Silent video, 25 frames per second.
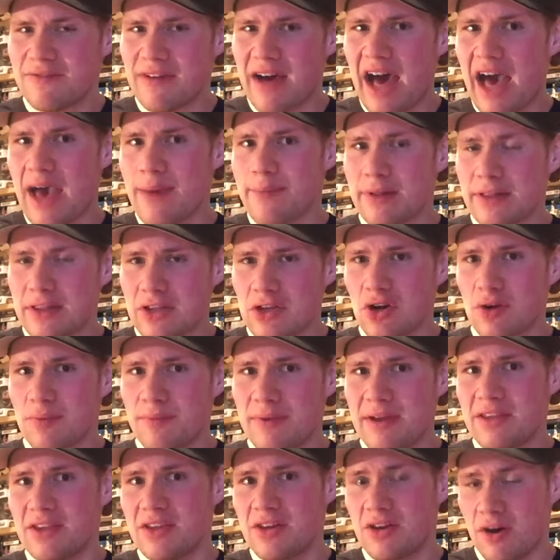vibe a little
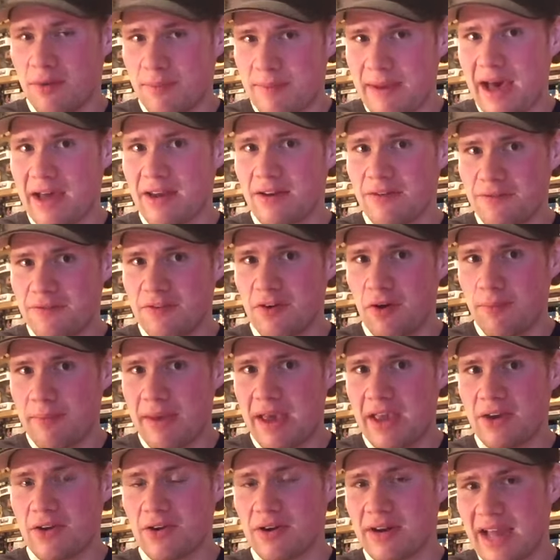bit, you know, about a filmmaker,